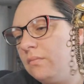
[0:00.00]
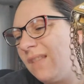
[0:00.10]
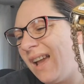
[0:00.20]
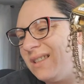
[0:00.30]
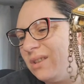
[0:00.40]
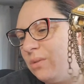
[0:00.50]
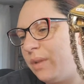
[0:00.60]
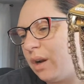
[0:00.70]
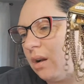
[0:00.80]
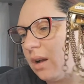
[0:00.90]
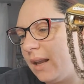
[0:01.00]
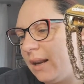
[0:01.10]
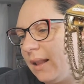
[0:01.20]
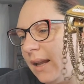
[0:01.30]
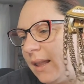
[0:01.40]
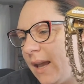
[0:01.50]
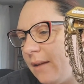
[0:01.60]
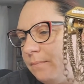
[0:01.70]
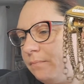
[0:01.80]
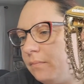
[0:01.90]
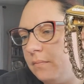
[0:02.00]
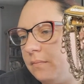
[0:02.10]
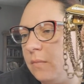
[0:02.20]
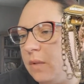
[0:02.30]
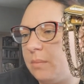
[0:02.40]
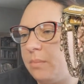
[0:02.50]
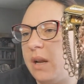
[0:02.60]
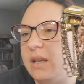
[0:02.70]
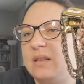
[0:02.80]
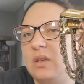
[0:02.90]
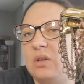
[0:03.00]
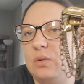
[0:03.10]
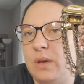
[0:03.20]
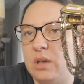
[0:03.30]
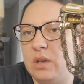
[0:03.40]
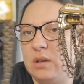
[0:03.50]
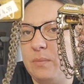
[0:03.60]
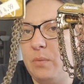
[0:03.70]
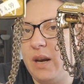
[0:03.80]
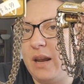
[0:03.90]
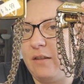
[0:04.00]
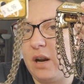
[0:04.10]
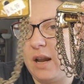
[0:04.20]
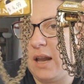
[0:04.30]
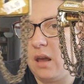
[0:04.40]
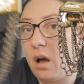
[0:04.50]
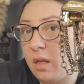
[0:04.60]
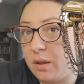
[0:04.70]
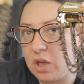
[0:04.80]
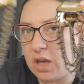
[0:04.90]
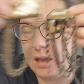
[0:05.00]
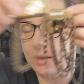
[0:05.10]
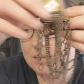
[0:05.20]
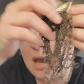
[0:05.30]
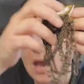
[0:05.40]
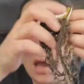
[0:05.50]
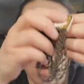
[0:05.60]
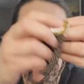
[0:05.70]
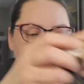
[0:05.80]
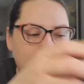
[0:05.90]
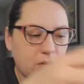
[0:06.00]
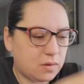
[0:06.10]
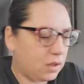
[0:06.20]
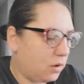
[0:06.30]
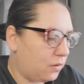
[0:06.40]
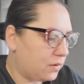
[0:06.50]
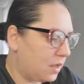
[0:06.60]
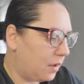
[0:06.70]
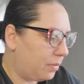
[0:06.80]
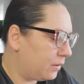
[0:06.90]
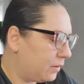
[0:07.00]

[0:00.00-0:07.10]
I assume they're all kind of like that with the price situation. So whatever, I got all the chains. I'll be posting those up.